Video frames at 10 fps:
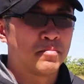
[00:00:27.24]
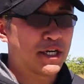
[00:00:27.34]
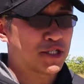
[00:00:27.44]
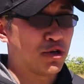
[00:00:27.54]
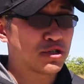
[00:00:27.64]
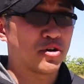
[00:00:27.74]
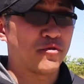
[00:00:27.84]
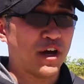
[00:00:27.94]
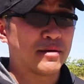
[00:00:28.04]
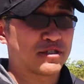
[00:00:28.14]
but it's
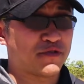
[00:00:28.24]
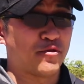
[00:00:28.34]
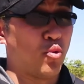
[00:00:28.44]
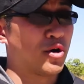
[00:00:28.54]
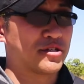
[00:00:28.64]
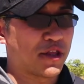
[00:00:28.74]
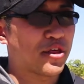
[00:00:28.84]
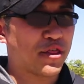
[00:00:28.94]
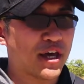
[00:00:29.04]
also famous for one other